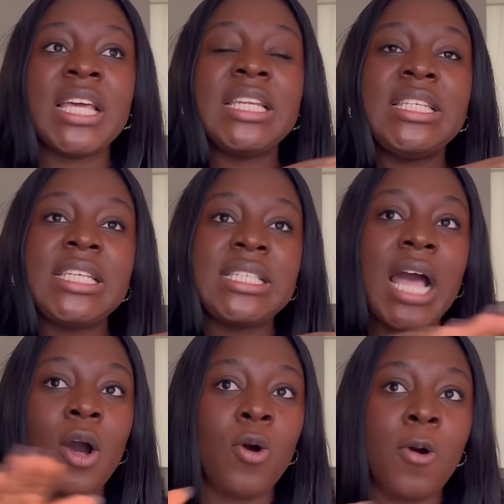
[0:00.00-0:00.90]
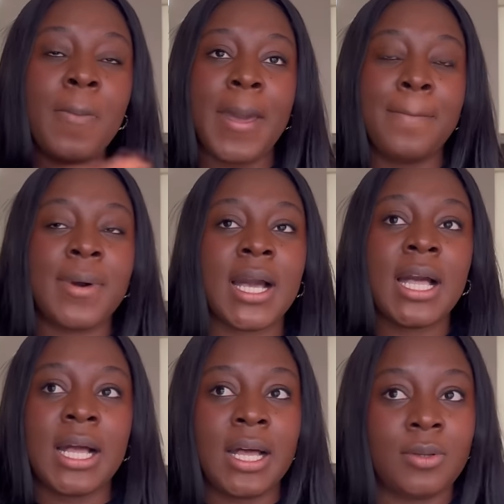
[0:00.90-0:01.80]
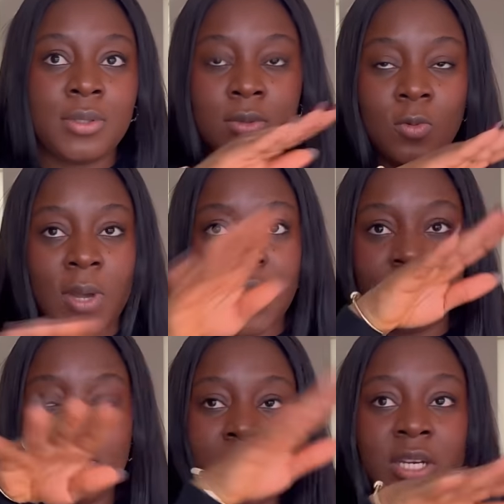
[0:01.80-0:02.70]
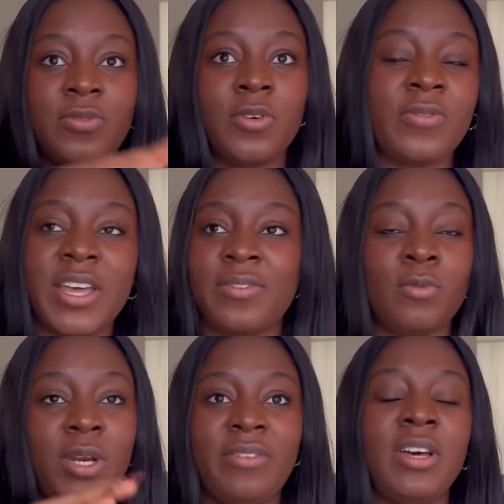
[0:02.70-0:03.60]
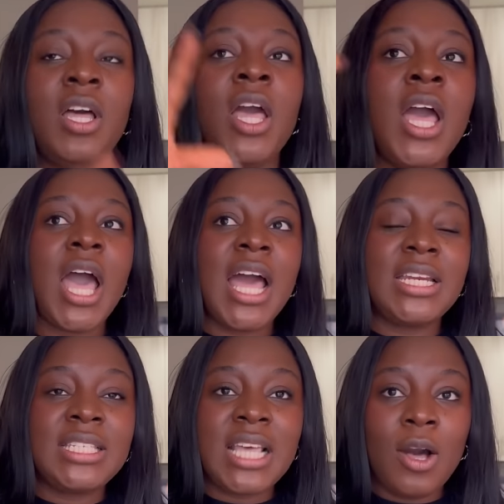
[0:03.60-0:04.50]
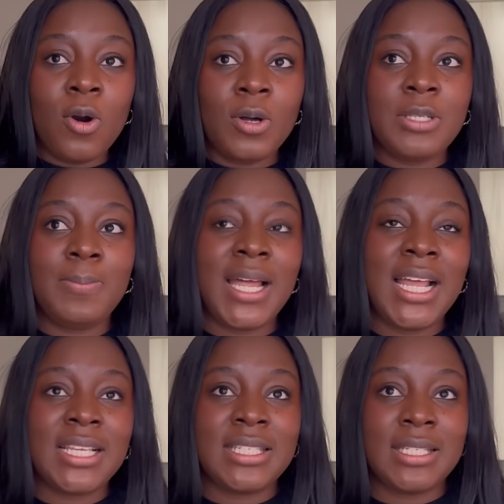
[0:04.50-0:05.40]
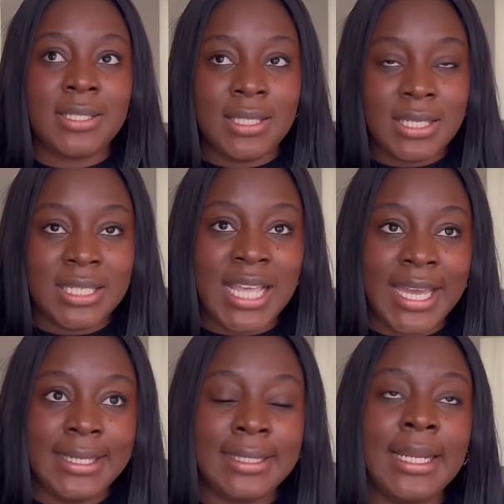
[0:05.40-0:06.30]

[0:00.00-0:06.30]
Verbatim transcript: these are all my bank accounts, one, two, three, four, five, whatever. And these are all the balances inside.